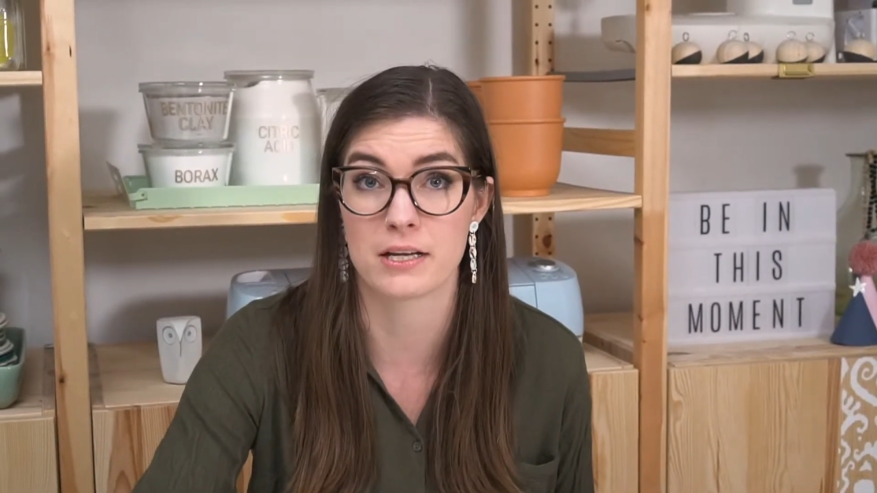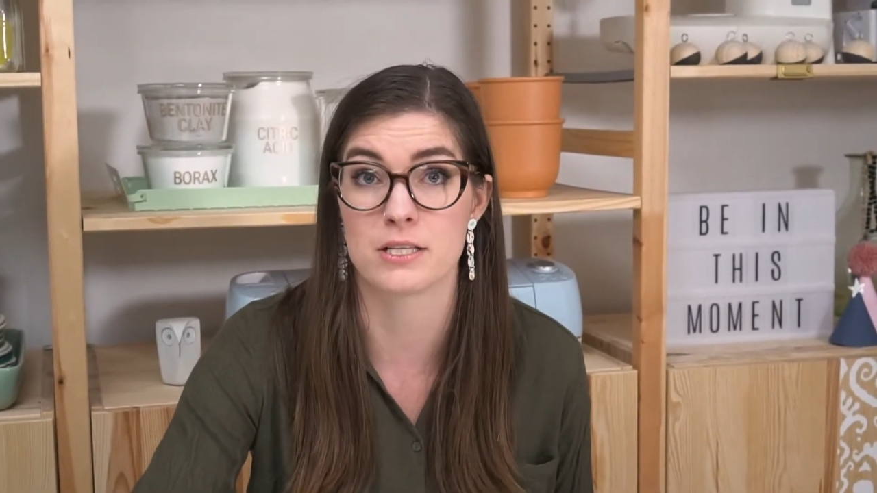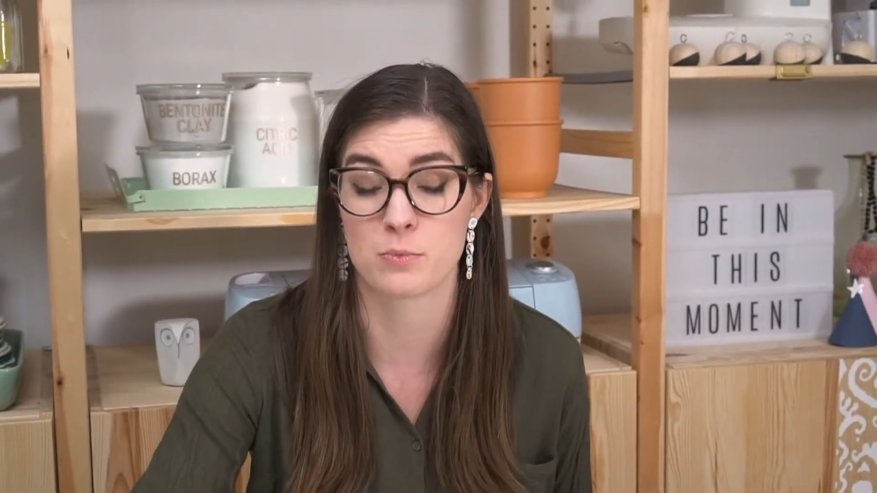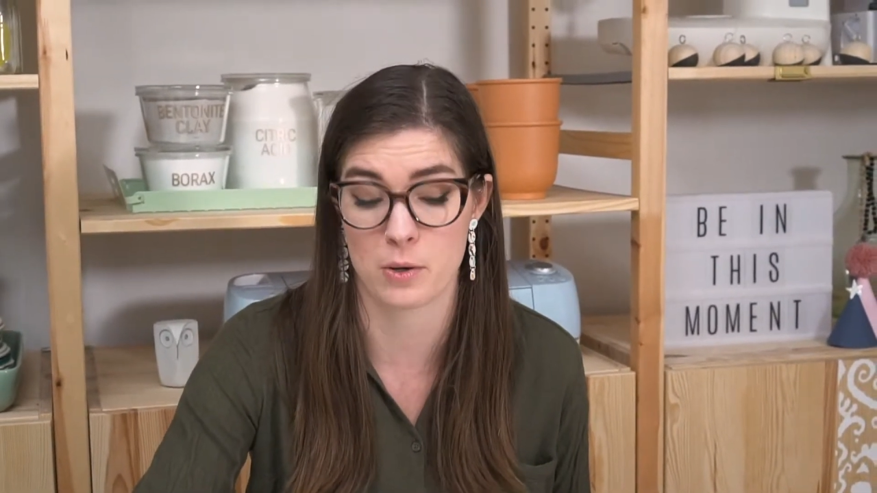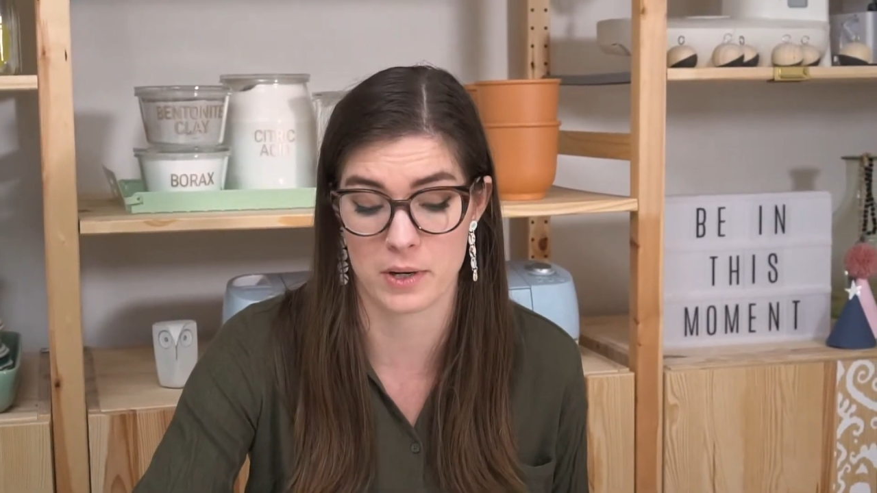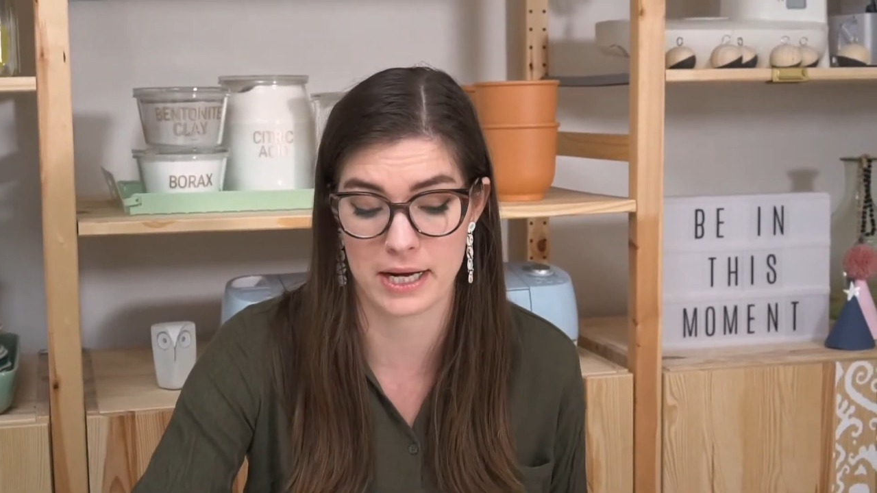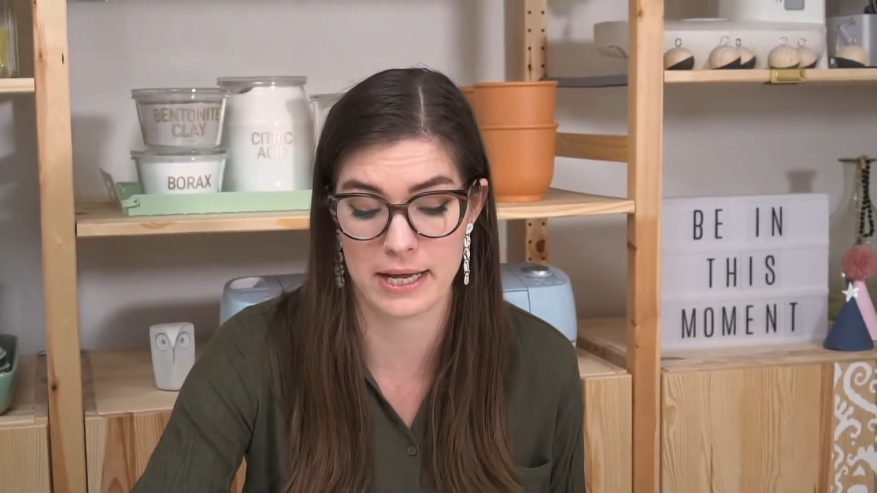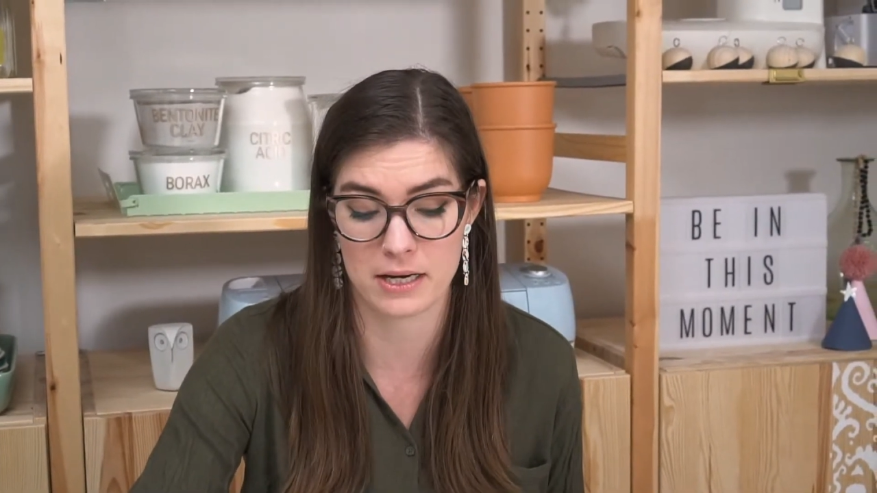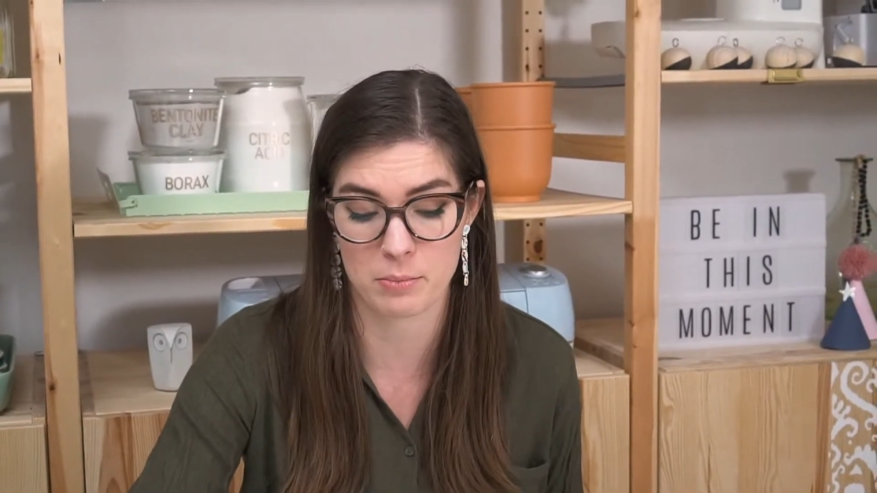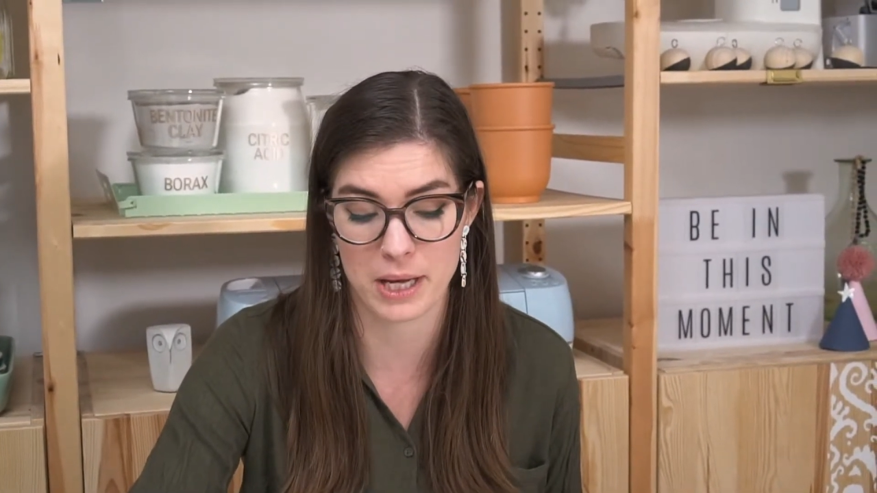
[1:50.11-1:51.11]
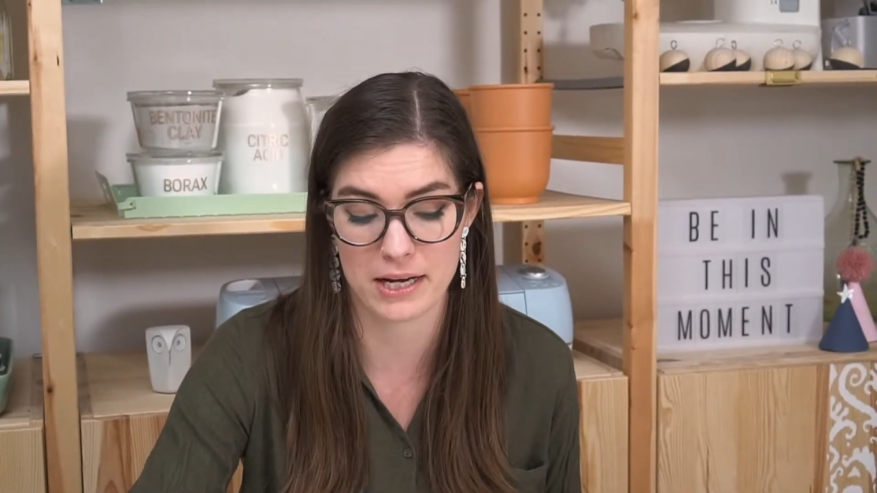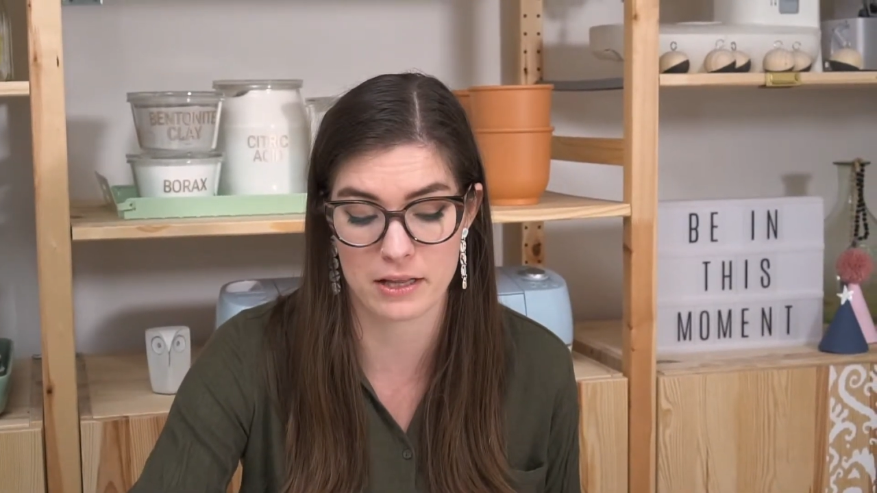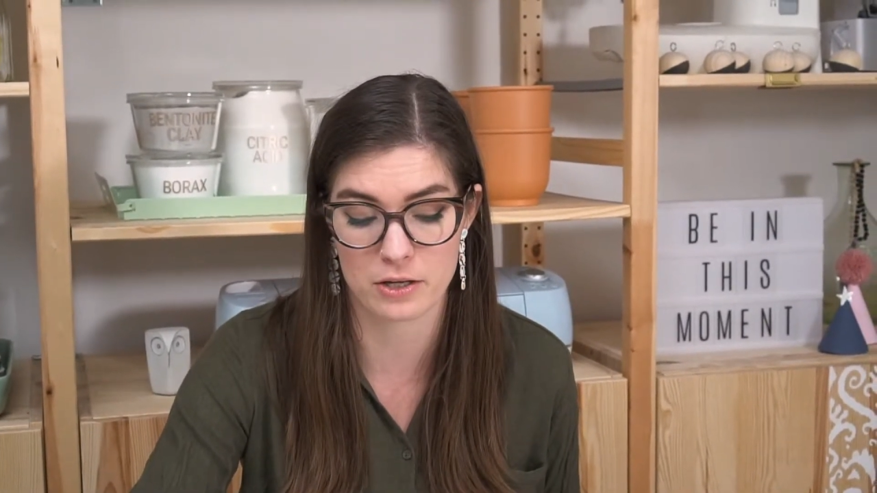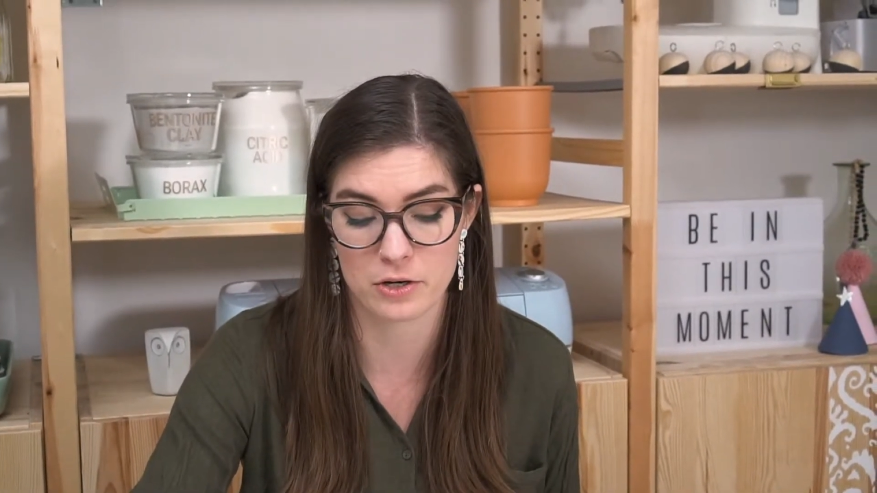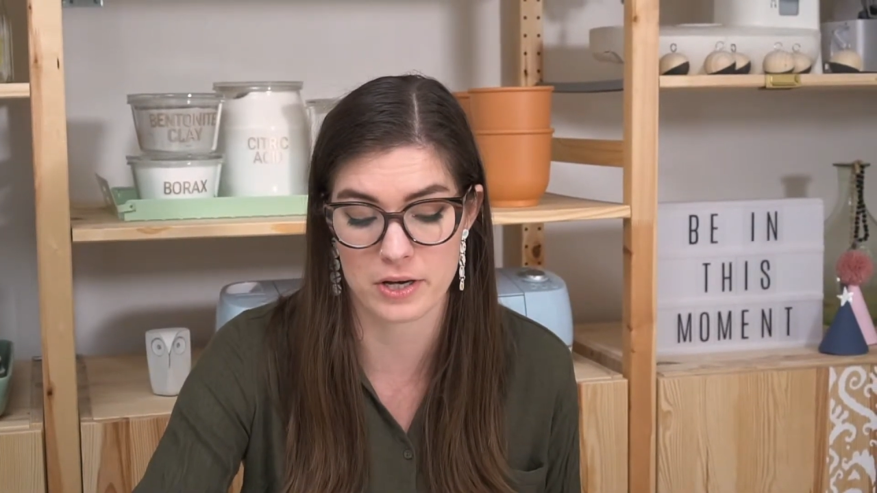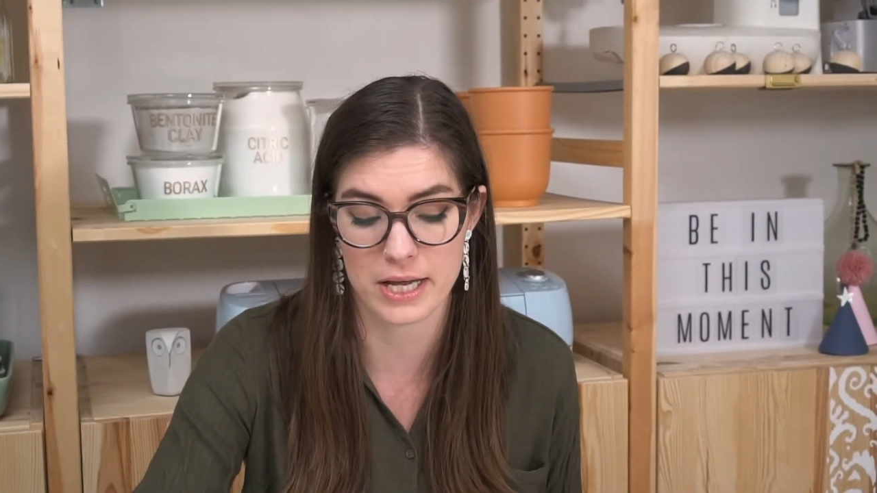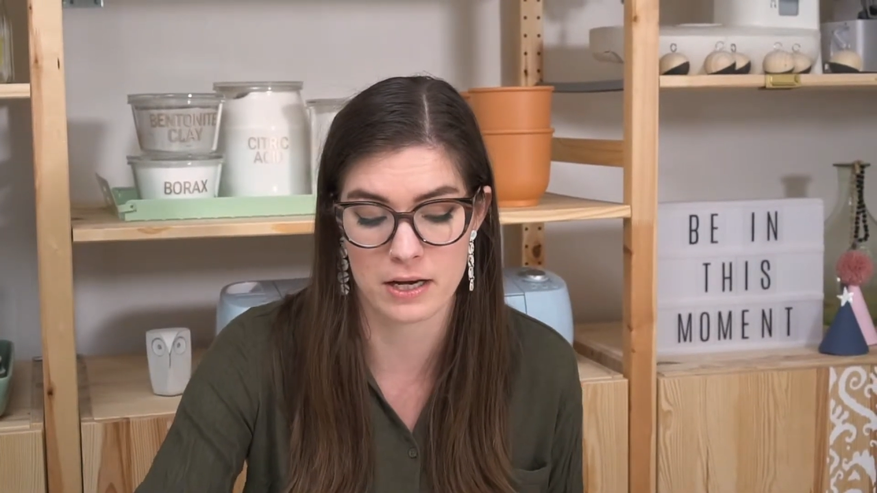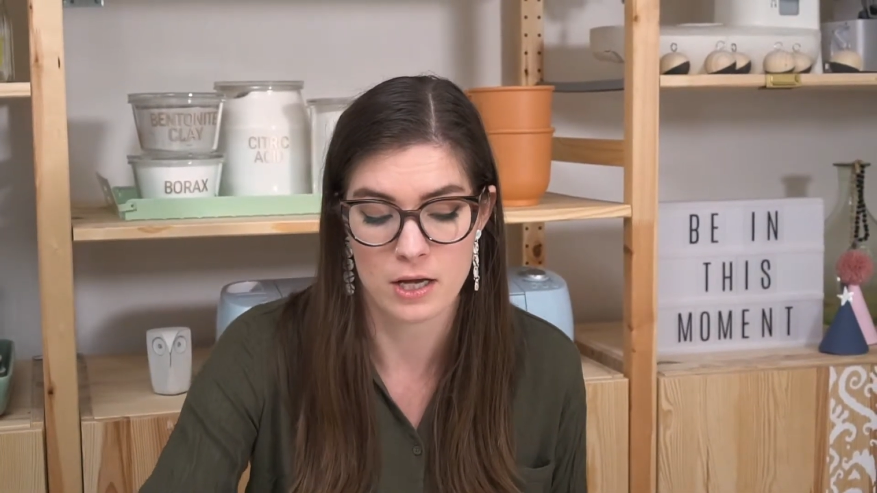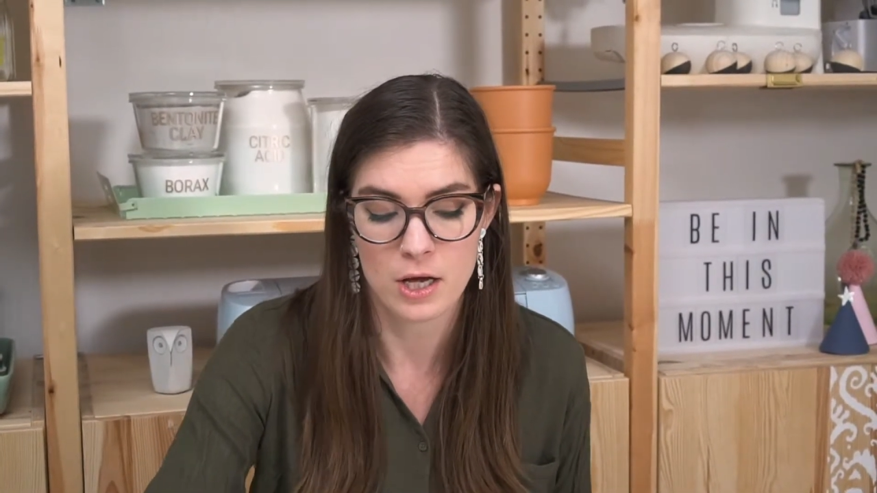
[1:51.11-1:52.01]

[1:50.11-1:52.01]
is where we're going to end up painting the green.